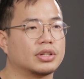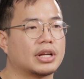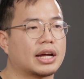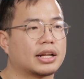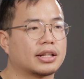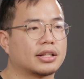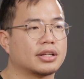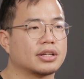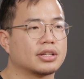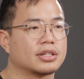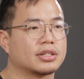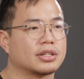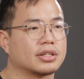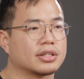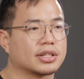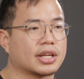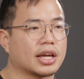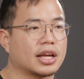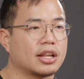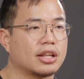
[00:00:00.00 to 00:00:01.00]
the Atlas, the
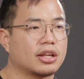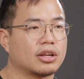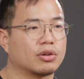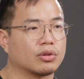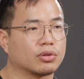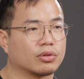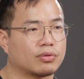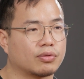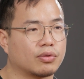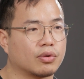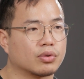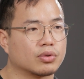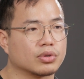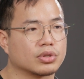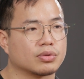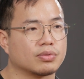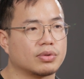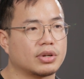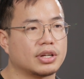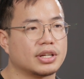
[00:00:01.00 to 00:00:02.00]
scaling on the
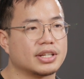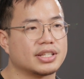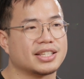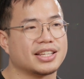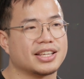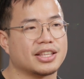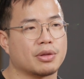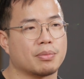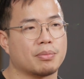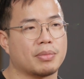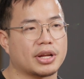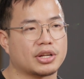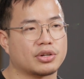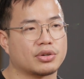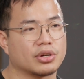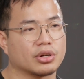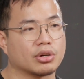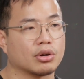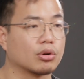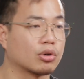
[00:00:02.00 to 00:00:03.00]
focus wheel is either
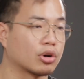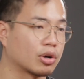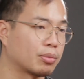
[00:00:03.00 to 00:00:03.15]
metric or